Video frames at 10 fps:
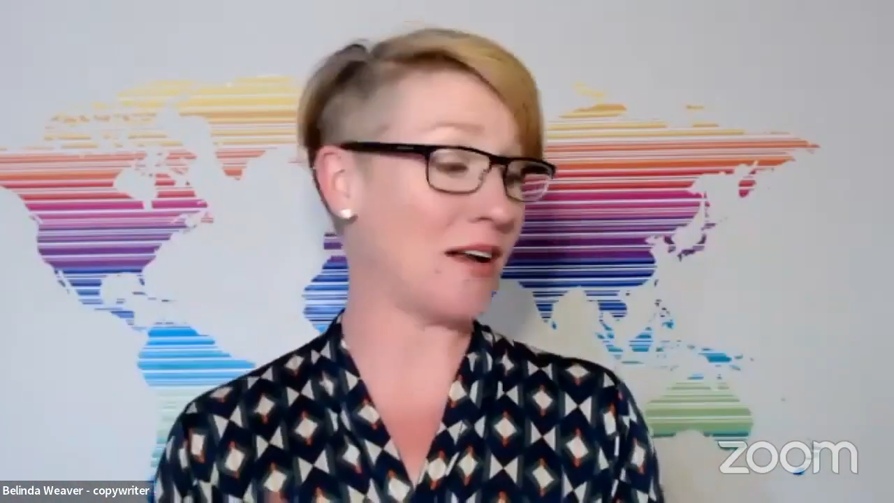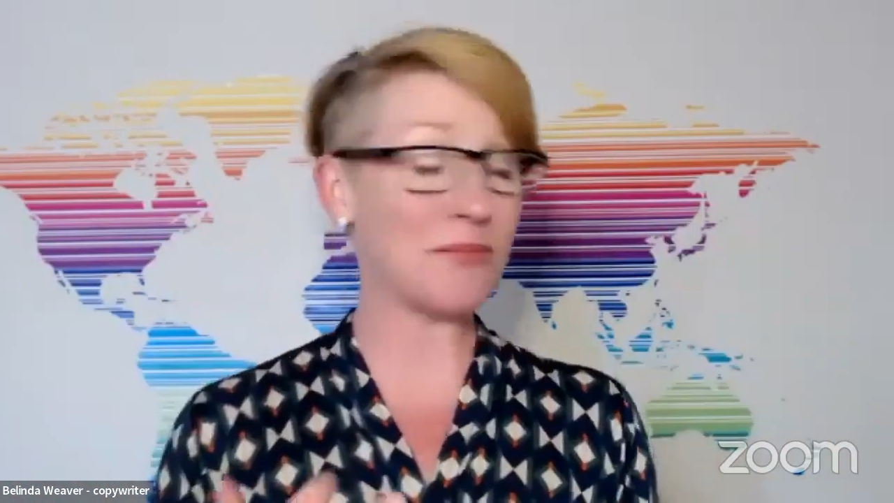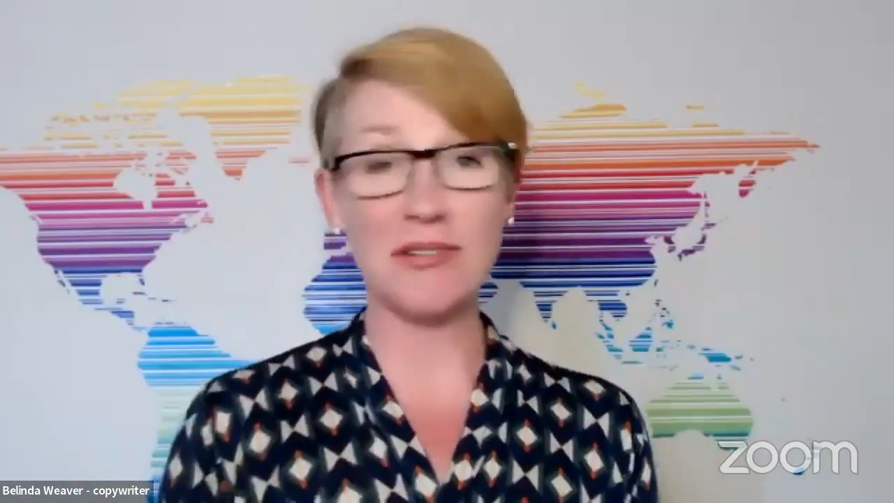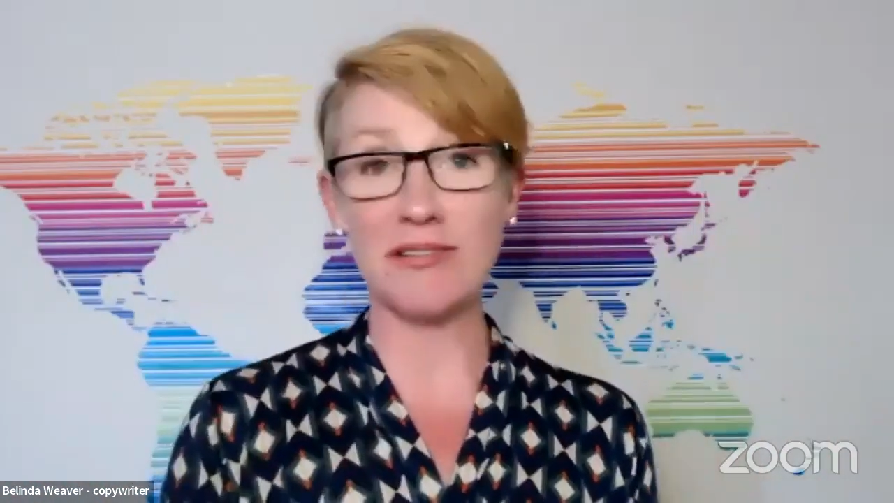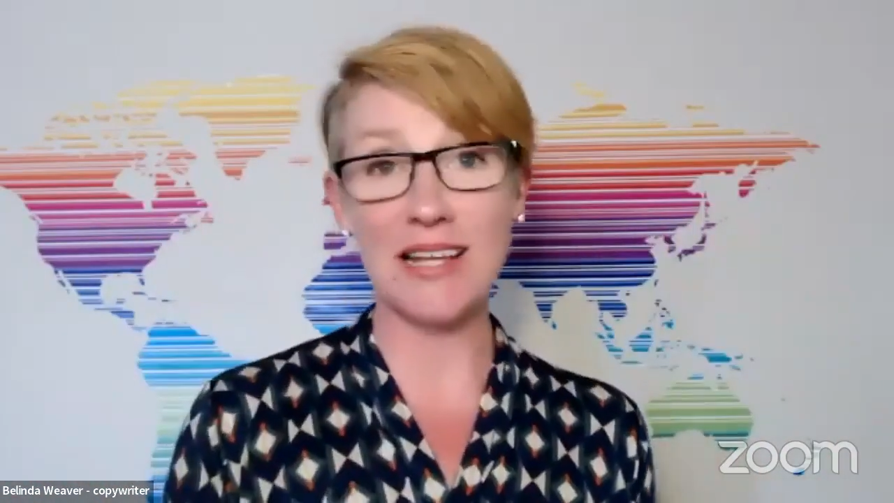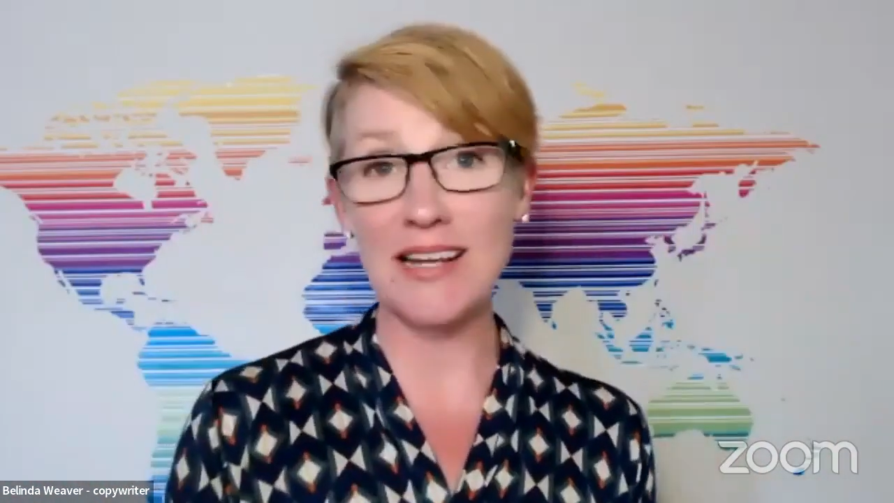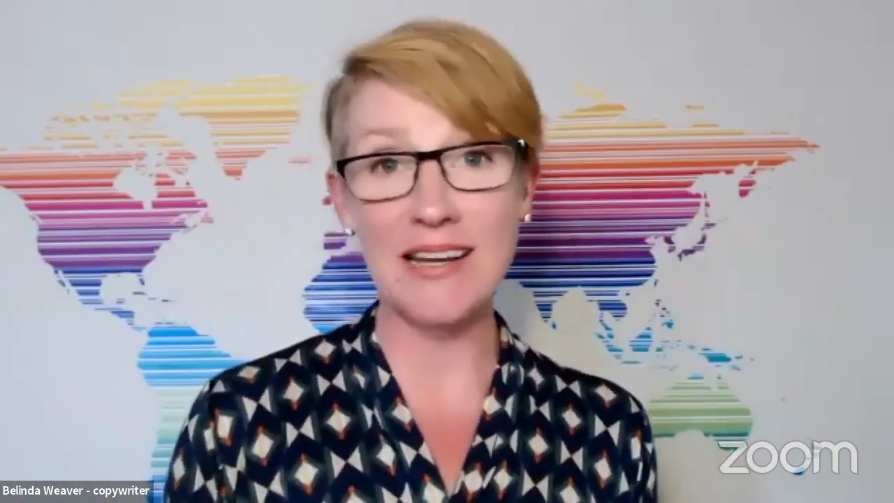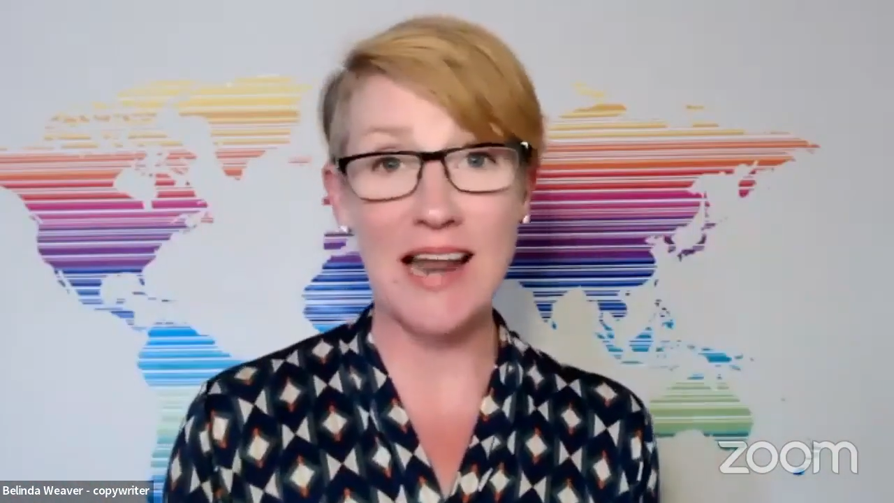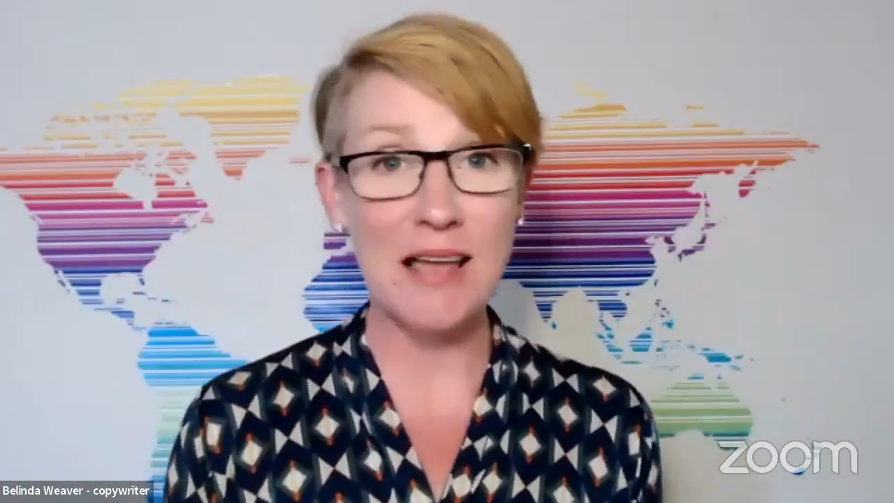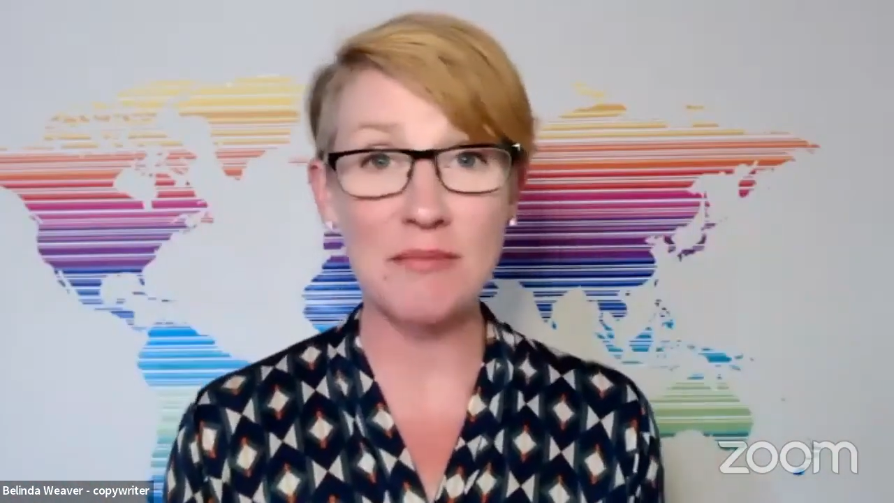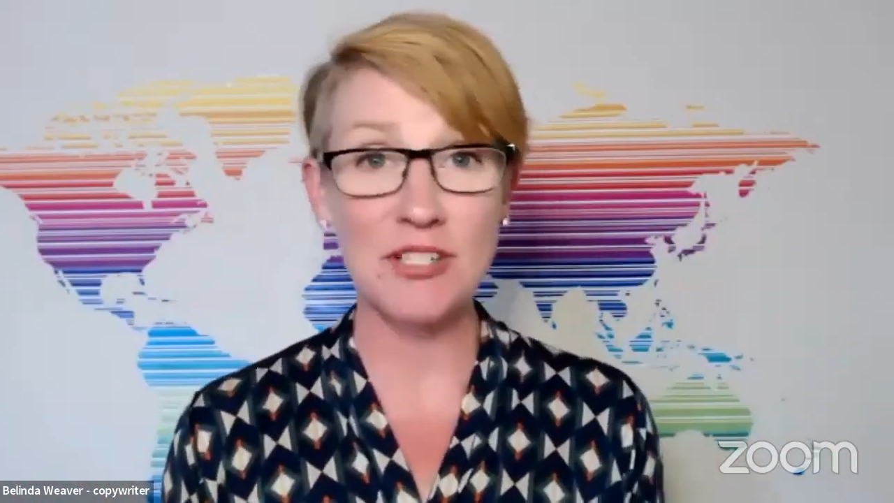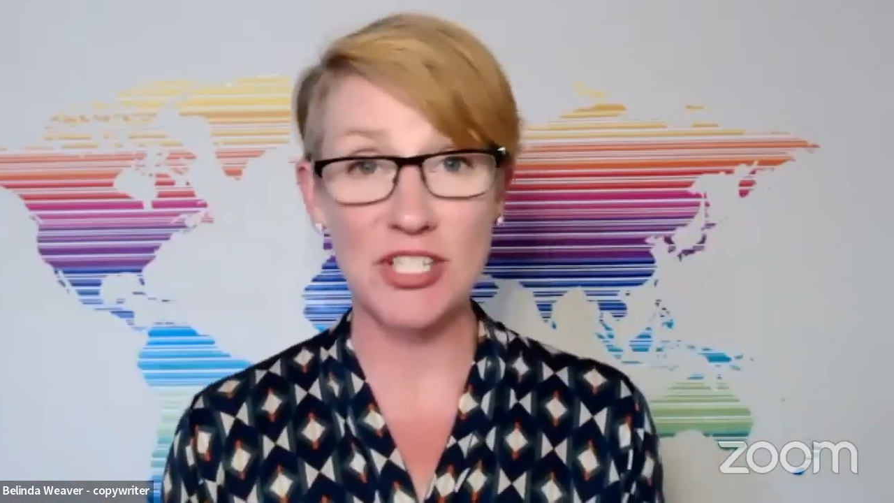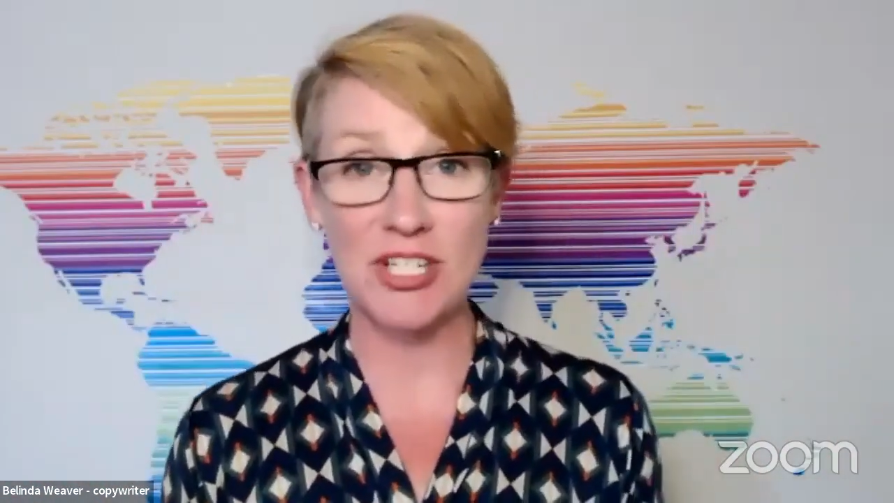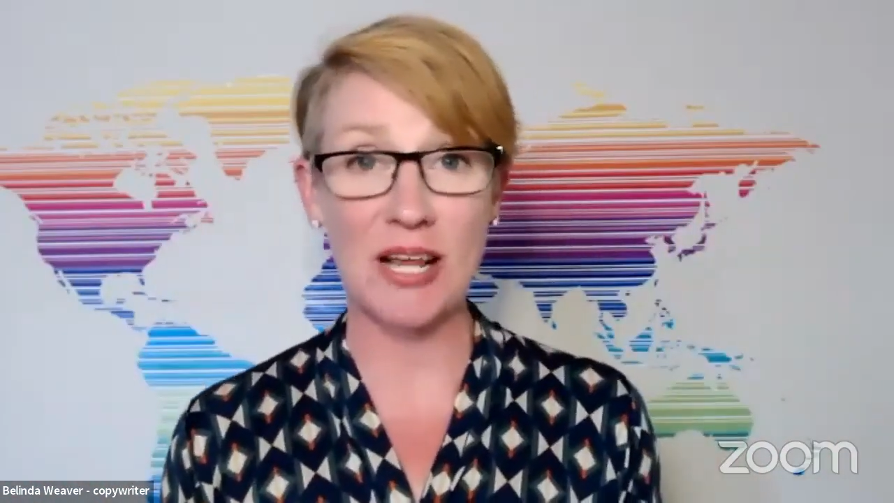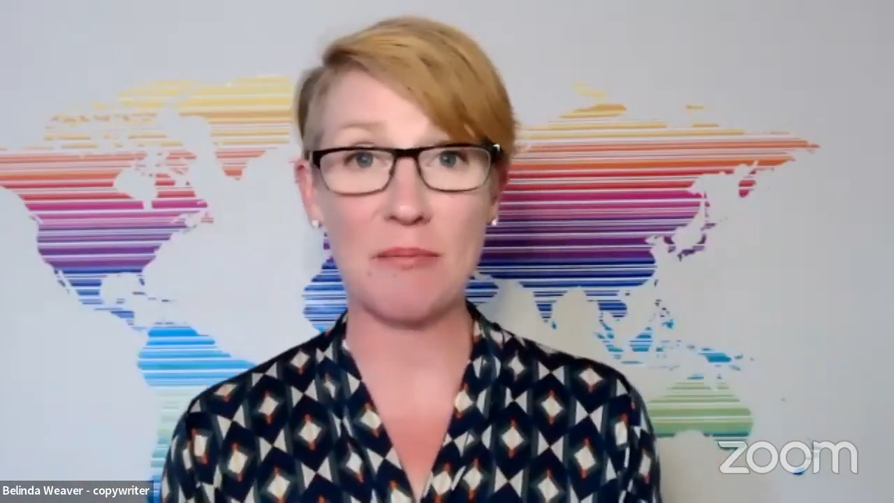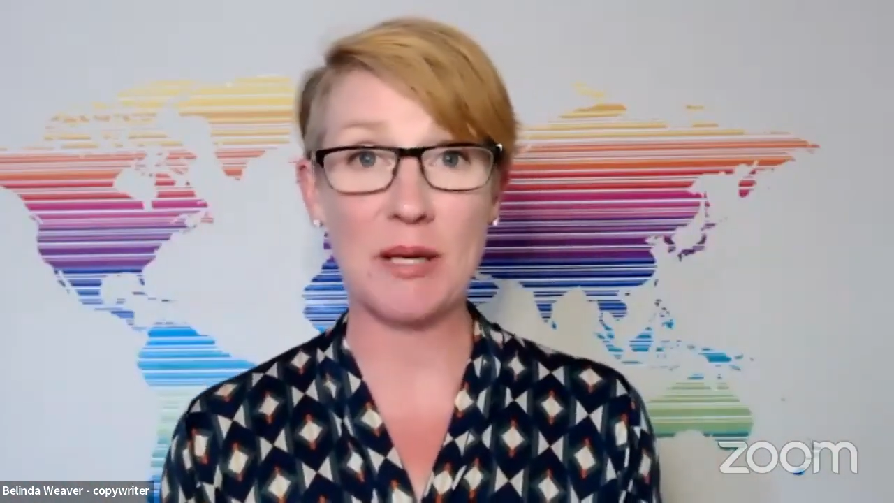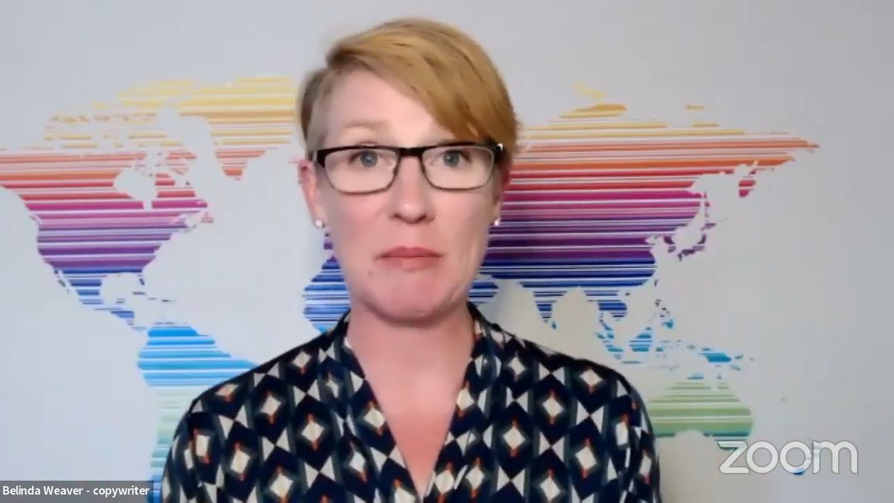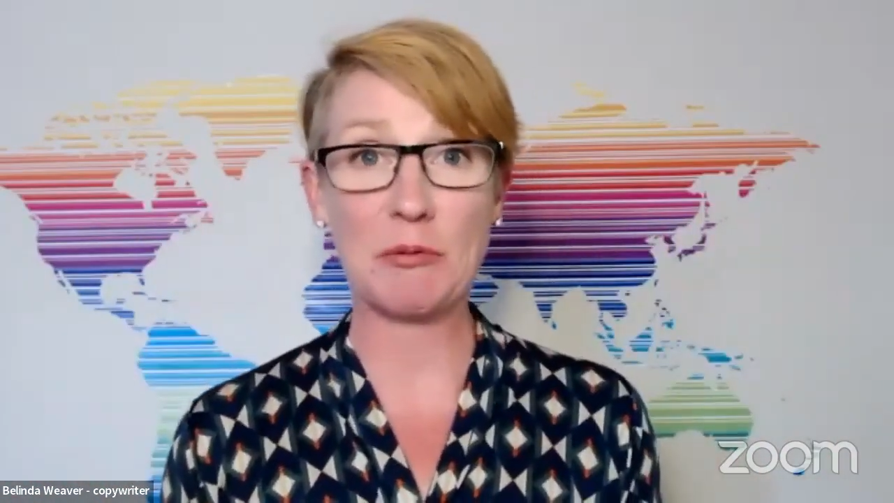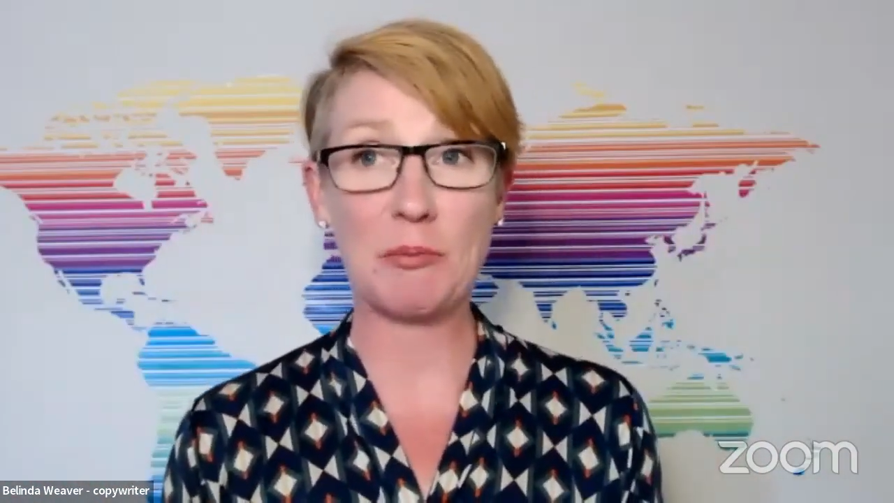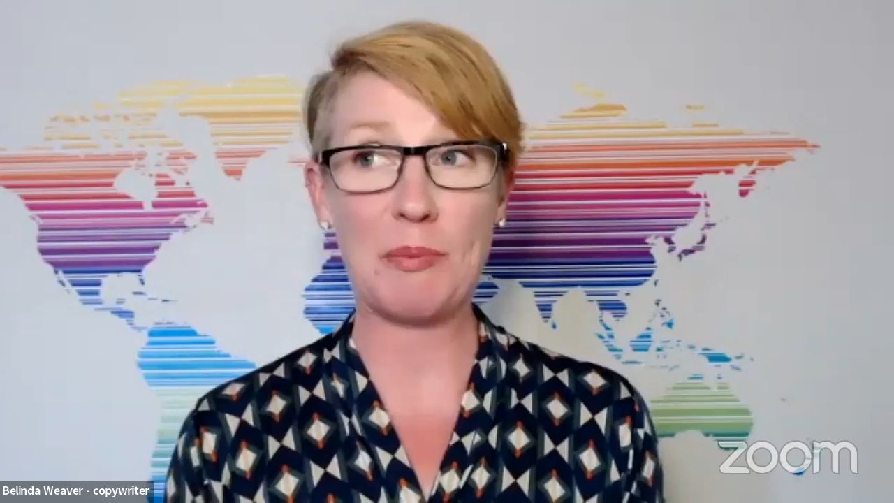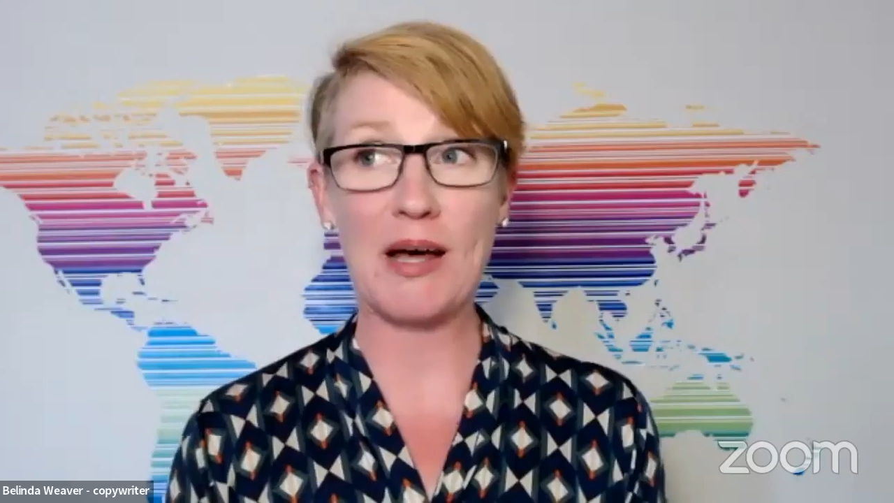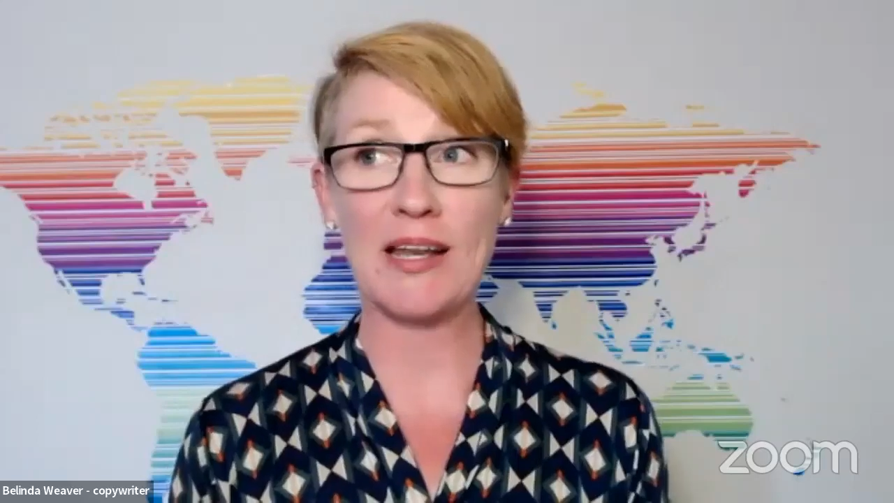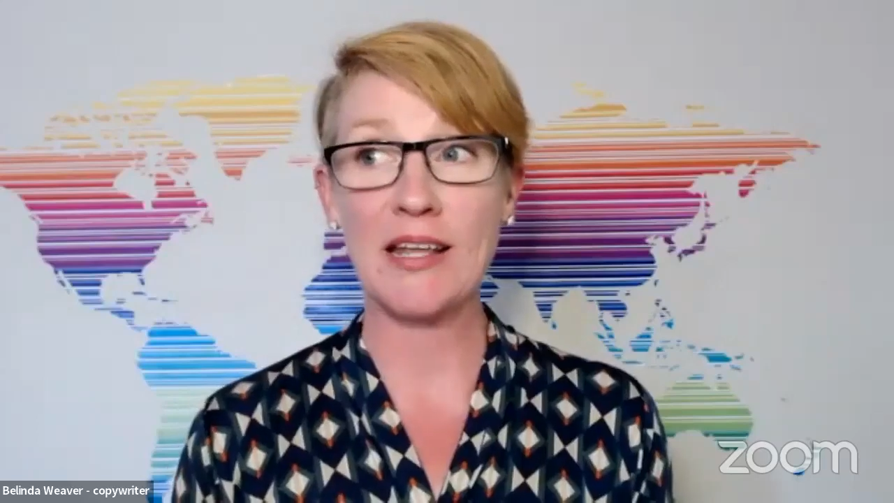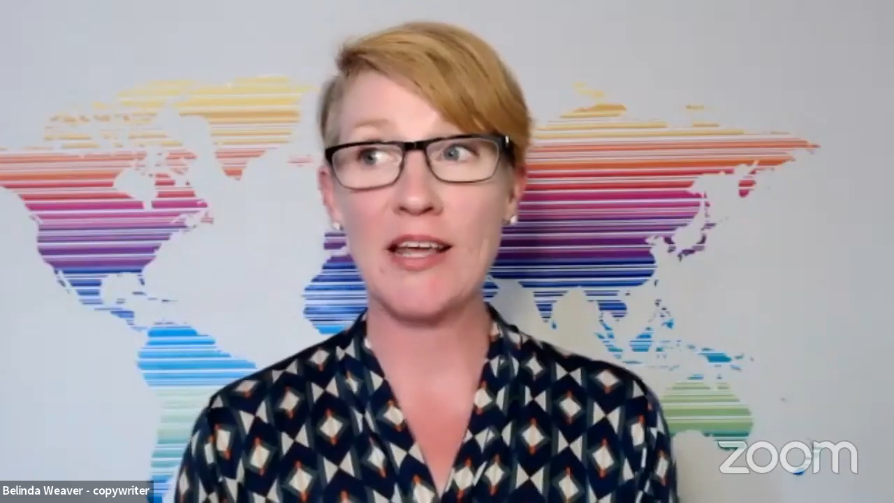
I'm not here to name and shame people, but